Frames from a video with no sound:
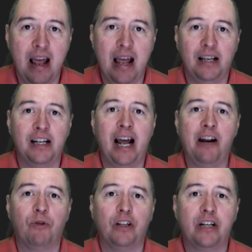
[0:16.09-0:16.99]
Today
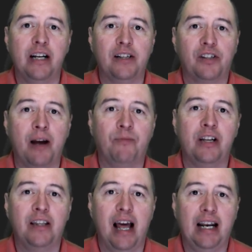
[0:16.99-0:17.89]
we're looking at something
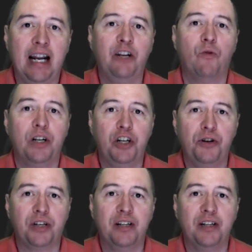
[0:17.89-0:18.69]
that anyone using